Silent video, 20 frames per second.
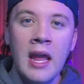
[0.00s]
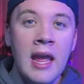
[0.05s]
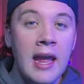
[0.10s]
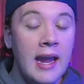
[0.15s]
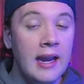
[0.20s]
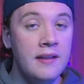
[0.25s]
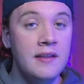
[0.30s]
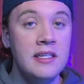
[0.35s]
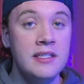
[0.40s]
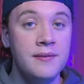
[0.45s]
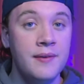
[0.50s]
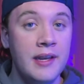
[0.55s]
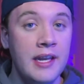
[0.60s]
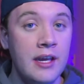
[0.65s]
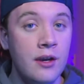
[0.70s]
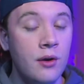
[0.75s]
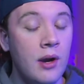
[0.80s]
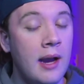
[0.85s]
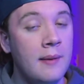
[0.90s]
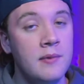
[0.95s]
In this
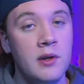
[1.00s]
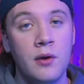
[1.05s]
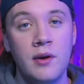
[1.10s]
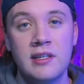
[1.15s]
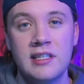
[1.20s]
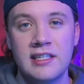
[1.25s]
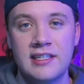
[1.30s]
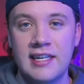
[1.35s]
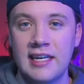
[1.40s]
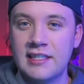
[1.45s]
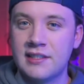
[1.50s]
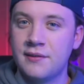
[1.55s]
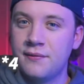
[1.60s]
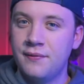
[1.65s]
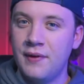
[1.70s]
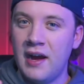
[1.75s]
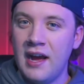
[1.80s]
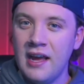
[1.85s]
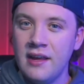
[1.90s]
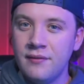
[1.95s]
video, I'm going to test
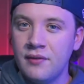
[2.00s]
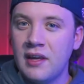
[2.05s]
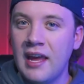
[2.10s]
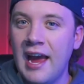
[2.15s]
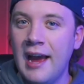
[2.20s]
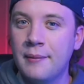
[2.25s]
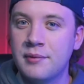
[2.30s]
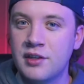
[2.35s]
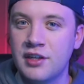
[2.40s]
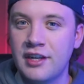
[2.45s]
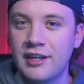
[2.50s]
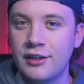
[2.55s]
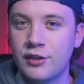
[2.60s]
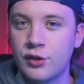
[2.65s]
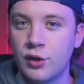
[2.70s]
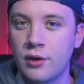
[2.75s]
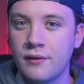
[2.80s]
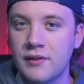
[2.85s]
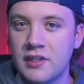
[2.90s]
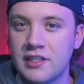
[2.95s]
5 captioning
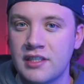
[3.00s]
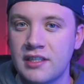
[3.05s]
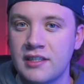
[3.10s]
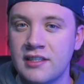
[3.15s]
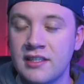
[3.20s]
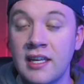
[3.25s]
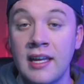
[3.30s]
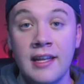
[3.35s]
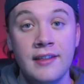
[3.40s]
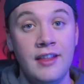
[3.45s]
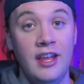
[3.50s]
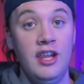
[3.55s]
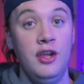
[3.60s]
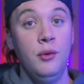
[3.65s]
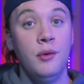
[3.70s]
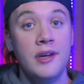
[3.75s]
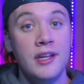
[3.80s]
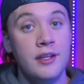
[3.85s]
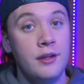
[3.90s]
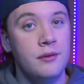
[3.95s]
services that you
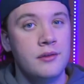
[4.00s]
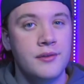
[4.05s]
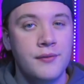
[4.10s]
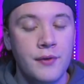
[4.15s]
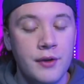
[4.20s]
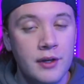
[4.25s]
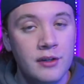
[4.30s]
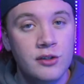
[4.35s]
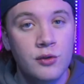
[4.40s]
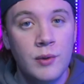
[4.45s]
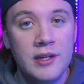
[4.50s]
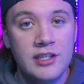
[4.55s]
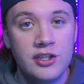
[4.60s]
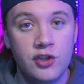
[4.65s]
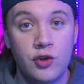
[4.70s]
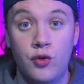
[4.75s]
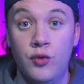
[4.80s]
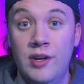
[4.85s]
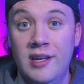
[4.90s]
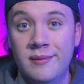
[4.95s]
can use for your Twitch
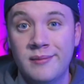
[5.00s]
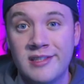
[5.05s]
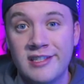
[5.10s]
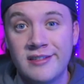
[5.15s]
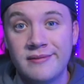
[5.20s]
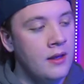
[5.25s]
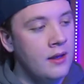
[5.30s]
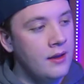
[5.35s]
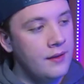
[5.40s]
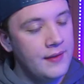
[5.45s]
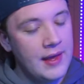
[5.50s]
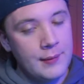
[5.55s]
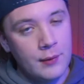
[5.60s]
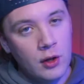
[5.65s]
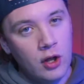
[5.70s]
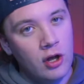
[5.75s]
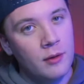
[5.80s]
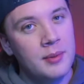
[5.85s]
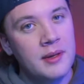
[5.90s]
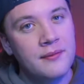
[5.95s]
streams. They will
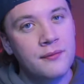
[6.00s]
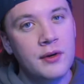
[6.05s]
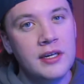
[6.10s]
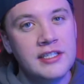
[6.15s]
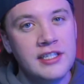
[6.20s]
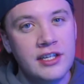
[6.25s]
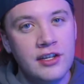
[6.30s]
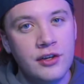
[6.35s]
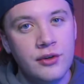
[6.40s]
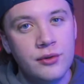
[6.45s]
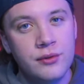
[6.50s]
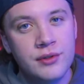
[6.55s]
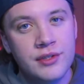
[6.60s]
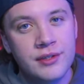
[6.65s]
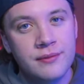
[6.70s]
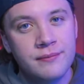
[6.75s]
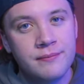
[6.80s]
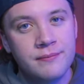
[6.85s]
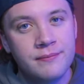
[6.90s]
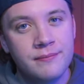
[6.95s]
all be free to
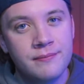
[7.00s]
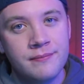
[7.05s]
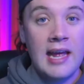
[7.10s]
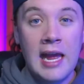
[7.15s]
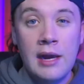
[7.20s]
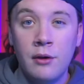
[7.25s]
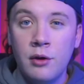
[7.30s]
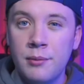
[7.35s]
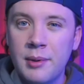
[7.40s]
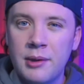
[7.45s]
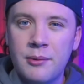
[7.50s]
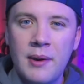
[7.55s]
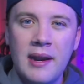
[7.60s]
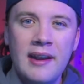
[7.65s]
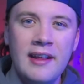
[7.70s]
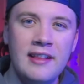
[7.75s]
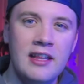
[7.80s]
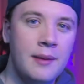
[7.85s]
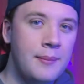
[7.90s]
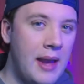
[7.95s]
use, and I will be
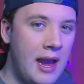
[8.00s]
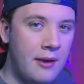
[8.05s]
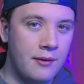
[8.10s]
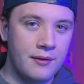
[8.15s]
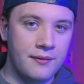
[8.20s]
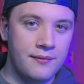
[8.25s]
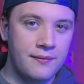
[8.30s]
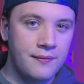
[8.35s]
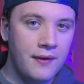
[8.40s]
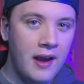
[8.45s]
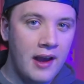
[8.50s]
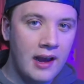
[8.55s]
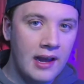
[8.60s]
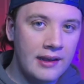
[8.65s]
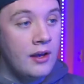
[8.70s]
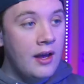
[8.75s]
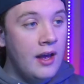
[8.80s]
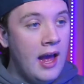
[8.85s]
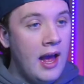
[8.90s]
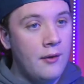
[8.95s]
rating them out of
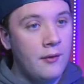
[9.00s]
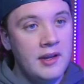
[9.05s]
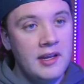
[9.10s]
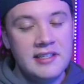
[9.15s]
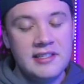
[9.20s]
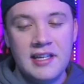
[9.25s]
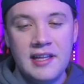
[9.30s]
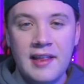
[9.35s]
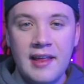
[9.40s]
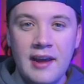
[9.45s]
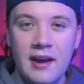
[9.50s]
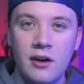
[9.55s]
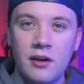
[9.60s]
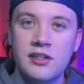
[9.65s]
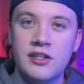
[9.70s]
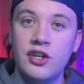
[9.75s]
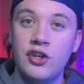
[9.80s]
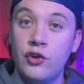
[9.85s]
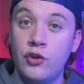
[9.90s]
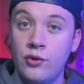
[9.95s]
5. How easy they are
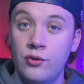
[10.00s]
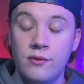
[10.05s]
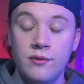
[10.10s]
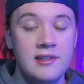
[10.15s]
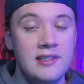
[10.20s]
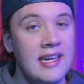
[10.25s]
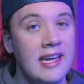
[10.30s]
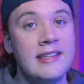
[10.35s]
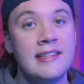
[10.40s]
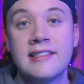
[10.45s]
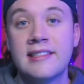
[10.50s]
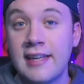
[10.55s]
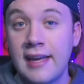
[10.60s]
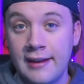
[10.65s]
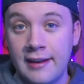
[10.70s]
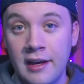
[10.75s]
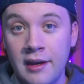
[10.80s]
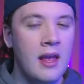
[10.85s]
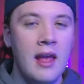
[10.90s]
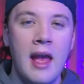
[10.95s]
to use and set
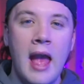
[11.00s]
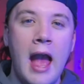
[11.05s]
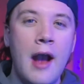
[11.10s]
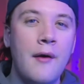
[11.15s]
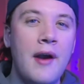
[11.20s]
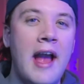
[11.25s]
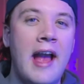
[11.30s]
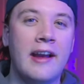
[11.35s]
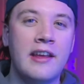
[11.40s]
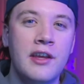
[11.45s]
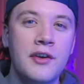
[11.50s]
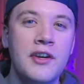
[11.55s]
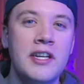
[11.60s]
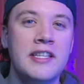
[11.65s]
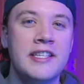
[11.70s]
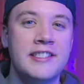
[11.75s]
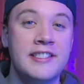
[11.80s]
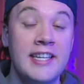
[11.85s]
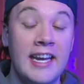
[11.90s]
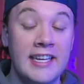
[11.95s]
up, how accurate
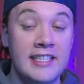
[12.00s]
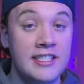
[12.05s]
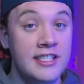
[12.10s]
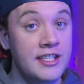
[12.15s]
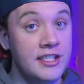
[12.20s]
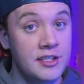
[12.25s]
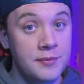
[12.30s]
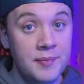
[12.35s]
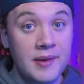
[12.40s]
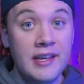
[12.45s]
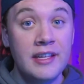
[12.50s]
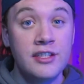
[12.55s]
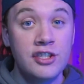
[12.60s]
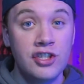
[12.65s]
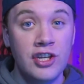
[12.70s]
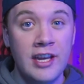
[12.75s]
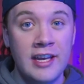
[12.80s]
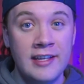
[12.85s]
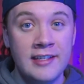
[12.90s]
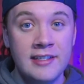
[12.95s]
the text-to-speech
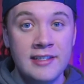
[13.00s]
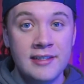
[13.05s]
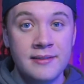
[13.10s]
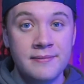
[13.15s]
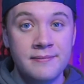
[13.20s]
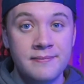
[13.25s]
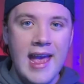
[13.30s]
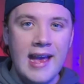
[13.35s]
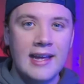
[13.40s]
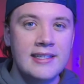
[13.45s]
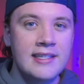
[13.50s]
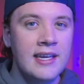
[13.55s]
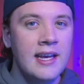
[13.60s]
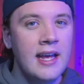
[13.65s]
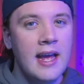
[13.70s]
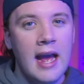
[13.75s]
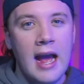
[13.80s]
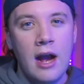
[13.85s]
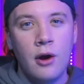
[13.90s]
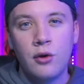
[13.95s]
is, and
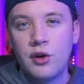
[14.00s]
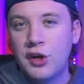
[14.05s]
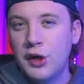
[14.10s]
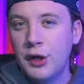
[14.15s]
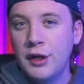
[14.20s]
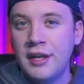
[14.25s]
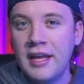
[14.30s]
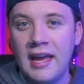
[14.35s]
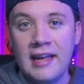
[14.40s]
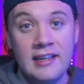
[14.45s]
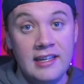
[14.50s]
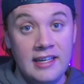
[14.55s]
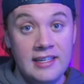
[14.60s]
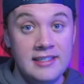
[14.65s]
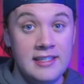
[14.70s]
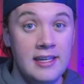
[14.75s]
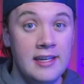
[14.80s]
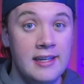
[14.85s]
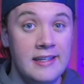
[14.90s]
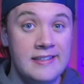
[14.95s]
how good and
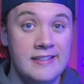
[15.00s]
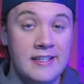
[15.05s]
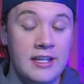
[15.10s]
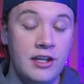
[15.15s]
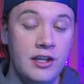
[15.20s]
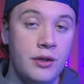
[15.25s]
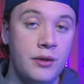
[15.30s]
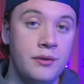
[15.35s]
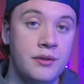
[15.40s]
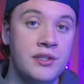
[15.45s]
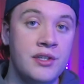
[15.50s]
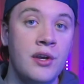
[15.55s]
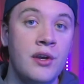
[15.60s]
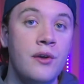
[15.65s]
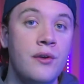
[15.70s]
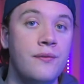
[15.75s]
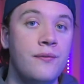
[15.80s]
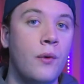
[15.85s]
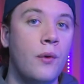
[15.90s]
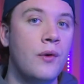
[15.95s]
easy it is to use
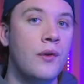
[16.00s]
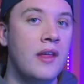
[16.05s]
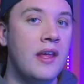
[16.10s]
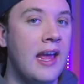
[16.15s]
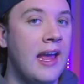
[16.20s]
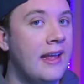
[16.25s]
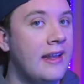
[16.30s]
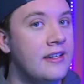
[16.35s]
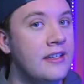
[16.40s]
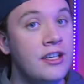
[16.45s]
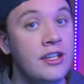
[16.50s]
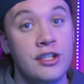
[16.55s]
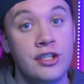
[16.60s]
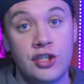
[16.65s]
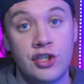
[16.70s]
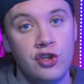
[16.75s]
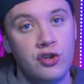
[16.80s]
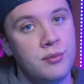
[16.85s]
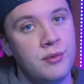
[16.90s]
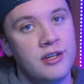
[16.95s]
for the end
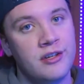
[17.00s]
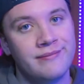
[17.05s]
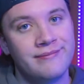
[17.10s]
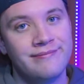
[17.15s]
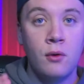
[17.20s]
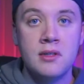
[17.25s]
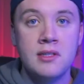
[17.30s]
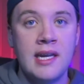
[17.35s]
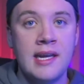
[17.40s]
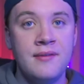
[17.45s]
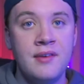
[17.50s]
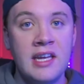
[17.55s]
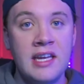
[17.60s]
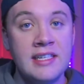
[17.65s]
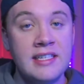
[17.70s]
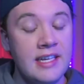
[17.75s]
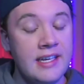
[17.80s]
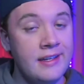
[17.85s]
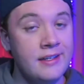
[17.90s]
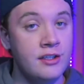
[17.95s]
consumer. Before diving
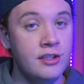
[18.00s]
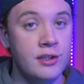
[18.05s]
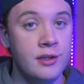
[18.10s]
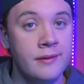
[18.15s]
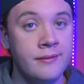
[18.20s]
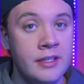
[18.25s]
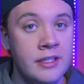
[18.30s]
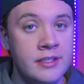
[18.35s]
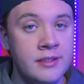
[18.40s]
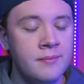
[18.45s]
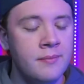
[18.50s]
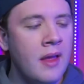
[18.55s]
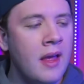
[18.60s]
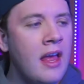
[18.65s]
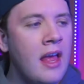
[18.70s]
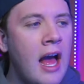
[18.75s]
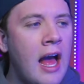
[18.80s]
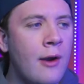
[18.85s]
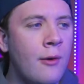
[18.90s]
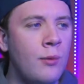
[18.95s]
into each service,
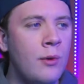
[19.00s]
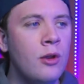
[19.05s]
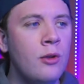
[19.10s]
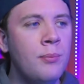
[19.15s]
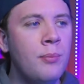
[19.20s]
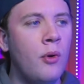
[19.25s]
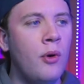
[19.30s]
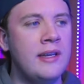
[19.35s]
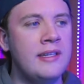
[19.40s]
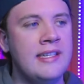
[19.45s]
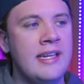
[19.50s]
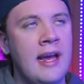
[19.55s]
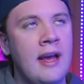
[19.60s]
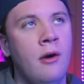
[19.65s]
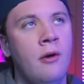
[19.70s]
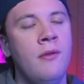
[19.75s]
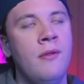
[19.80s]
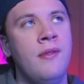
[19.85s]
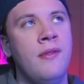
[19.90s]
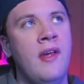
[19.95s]
I will point
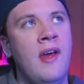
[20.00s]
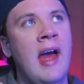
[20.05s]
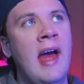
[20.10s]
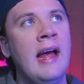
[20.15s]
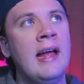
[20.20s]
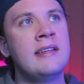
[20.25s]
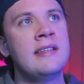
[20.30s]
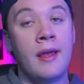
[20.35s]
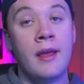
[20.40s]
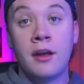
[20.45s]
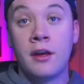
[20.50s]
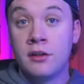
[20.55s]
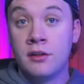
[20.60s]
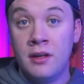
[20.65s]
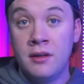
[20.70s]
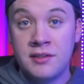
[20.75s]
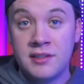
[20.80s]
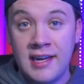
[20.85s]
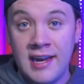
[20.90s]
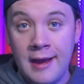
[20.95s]
out that
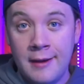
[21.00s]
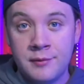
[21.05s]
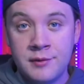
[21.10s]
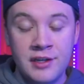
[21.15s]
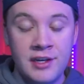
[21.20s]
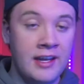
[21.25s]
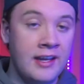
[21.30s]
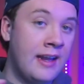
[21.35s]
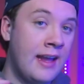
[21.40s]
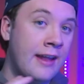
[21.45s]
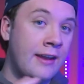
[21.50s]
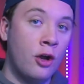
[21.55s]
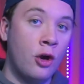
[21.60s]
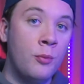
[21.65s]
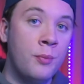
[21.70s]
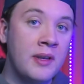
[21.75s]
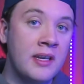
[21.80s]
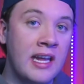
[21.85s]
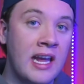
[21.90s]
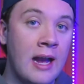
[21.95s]
closed captioning and
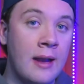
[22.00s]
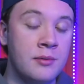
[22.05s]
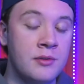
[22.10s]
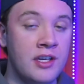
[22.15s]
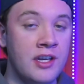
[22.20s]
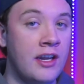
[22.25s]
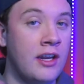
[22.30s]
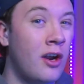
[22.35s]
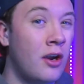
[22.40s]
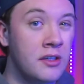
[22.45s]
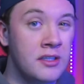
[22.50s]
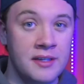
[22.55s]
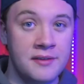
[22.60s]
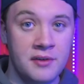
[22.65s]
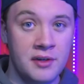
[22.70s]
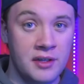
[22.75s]
open captioning are different